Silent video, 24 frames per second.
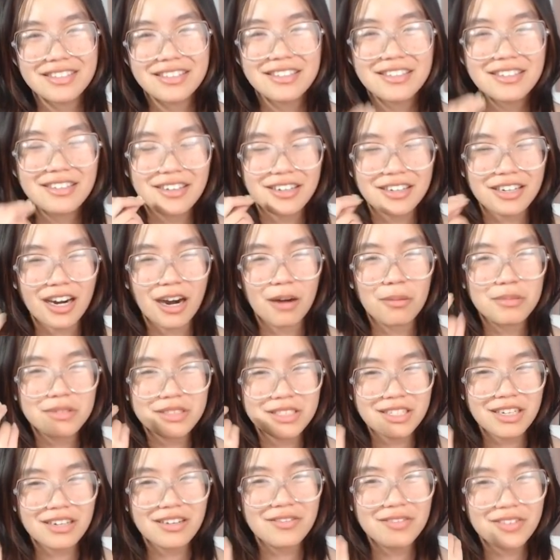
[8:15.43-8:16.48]
or
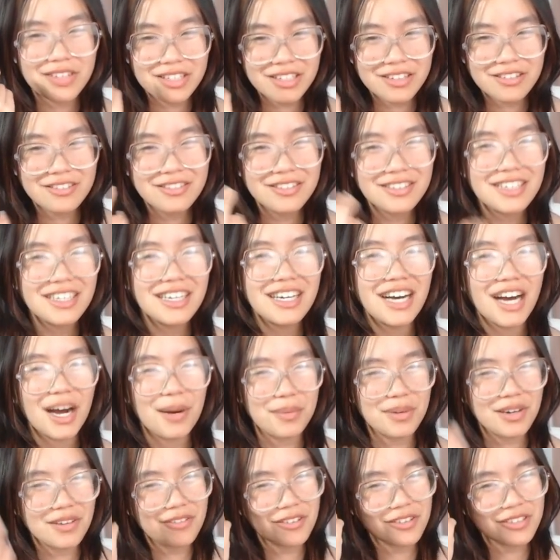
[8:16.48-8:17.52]
commenting on a video, I'm
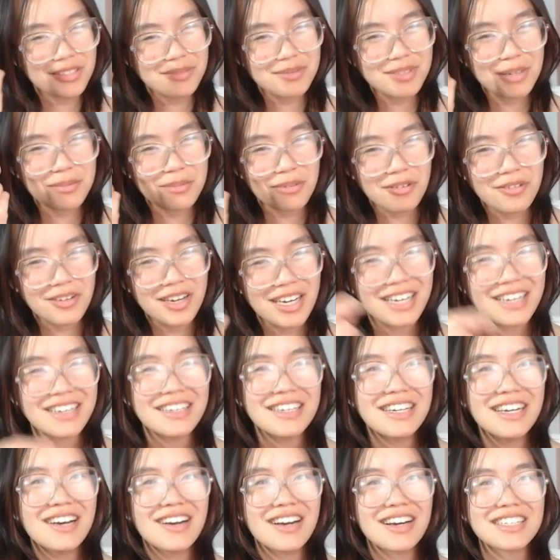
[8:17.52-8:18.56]
gonna feel some type of way,
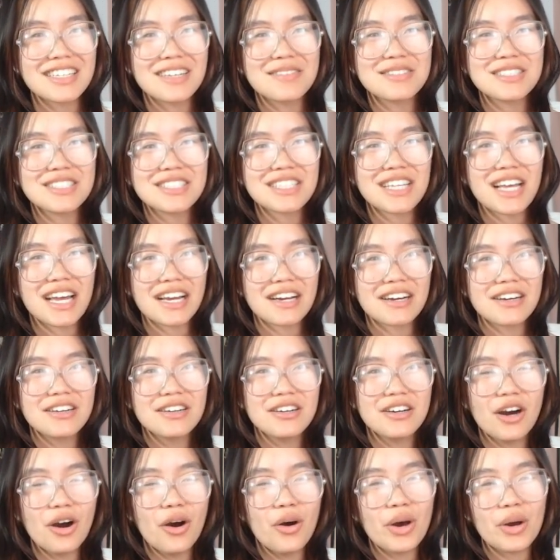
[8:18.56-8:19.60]
because I'm just like,
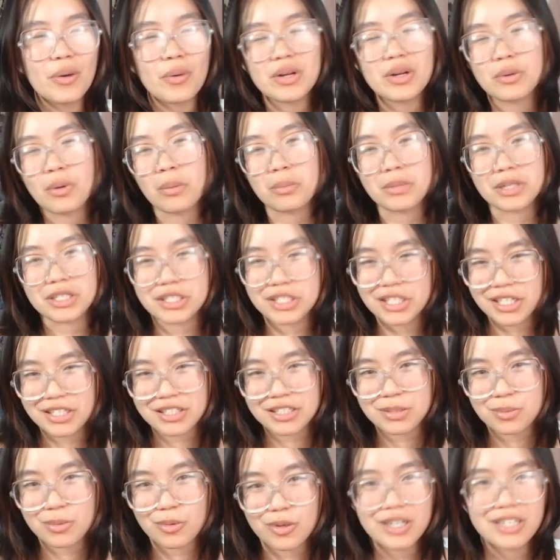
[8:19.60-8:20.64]
oh, like what do you want me to say at
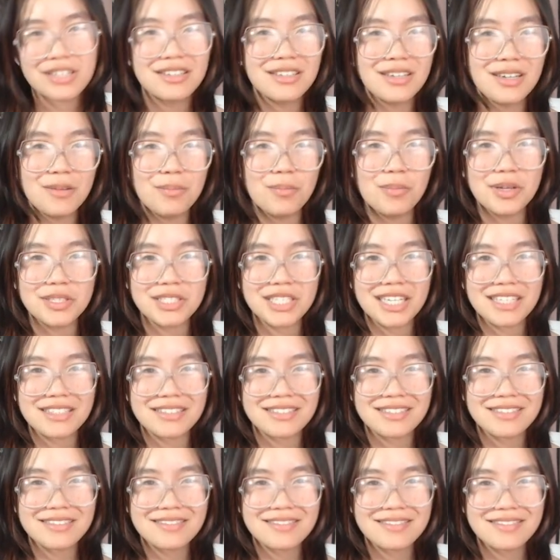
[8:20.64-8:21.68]
this point
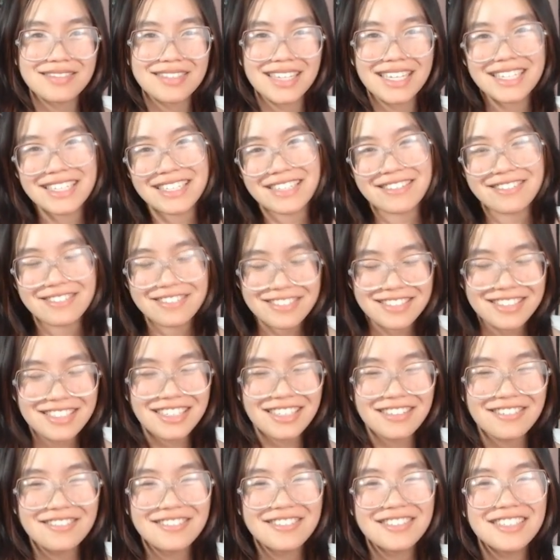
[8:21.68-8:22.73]
besides thank you? You
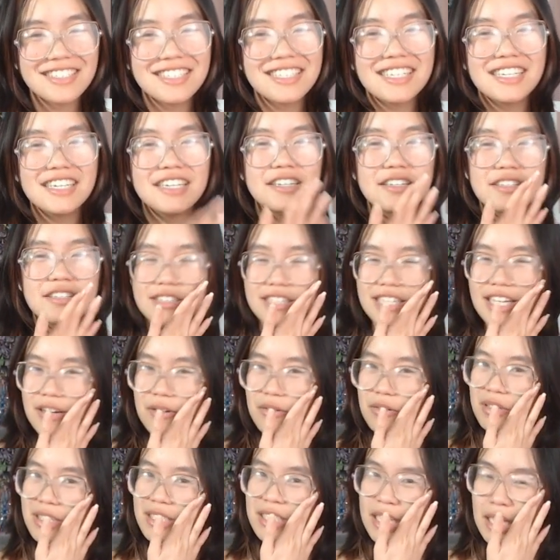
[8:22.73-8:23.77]
know, you can't
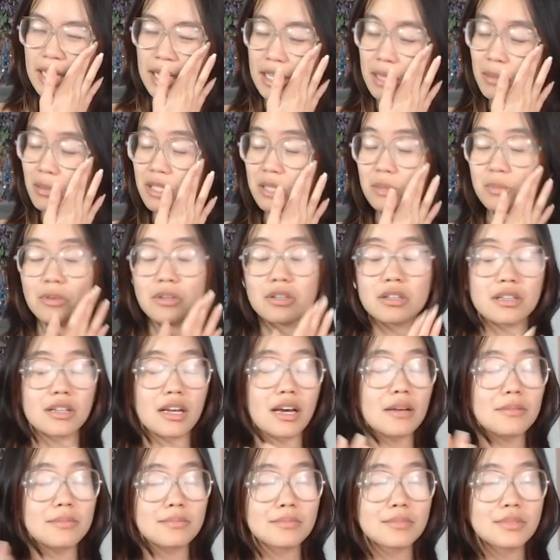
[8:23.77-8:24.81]
really say any much more than
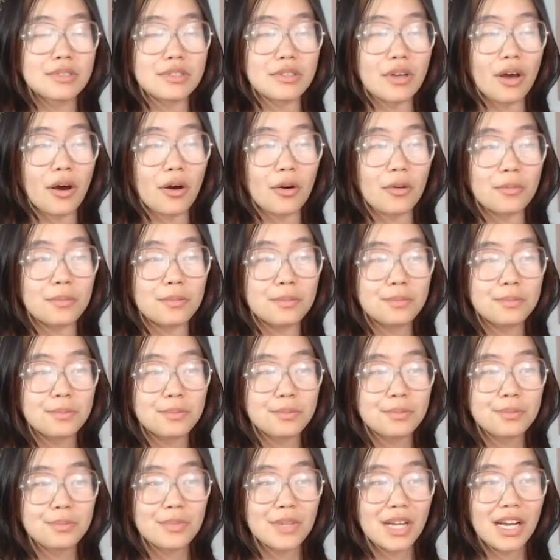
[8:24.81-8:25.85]
that. So
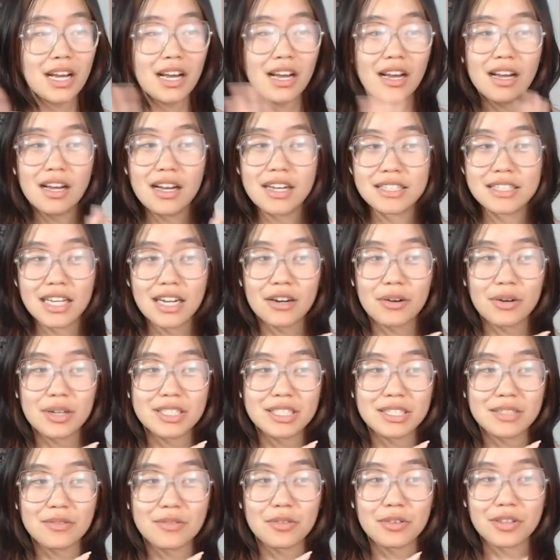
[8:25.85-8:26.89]
it's kind of
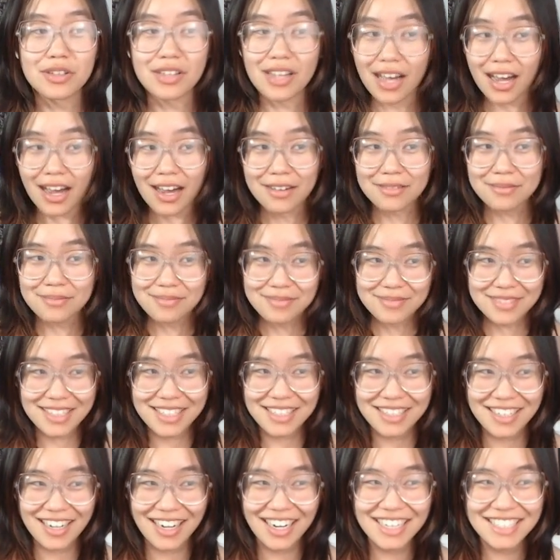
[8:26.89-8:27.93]
crazy for that.
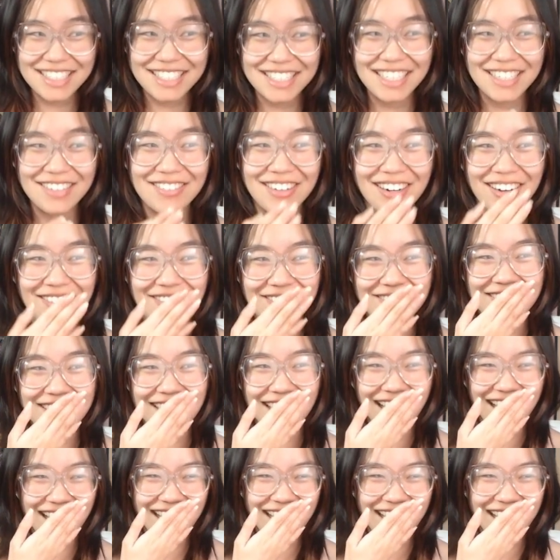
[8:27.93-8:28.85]
Crazy from that.